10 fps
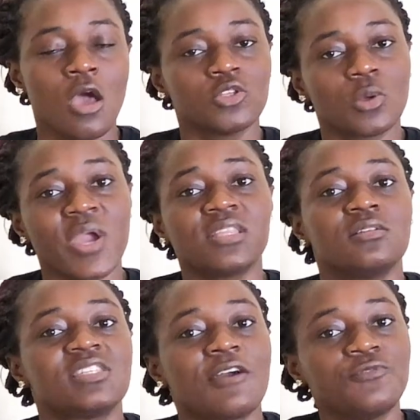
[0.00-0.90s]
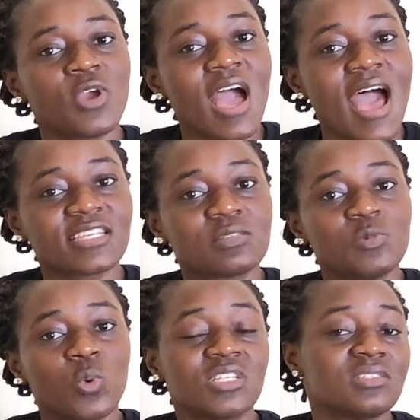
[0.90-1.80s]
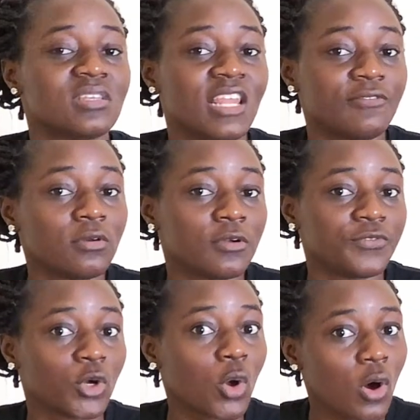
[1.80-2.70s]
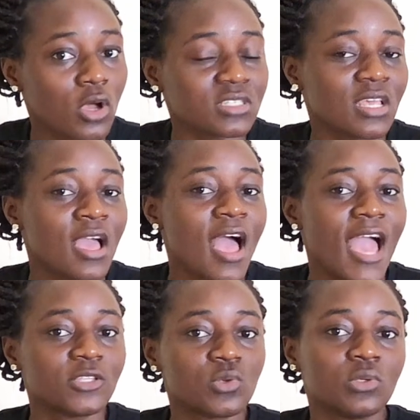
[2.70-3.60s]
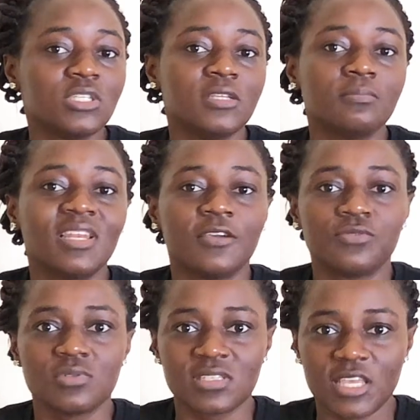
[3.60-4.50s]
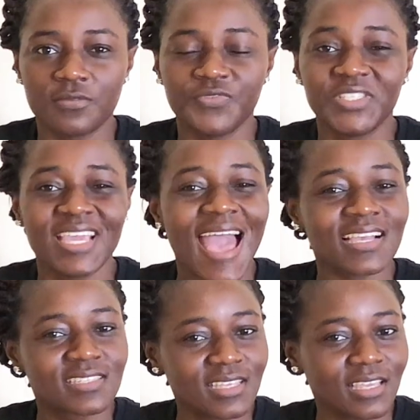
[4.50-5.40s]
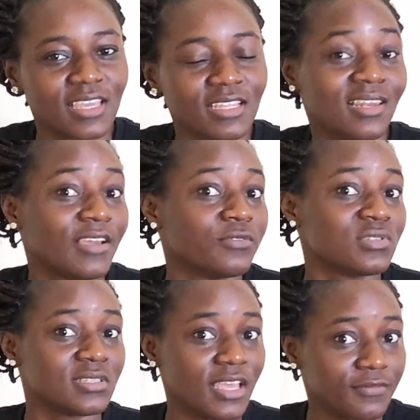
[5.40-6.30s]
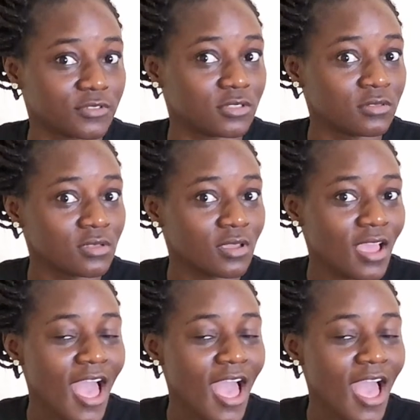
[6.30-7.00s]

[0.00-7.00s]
So when the interviewer asked me what is the level of your course, I told him level 7. He asked again, level 7.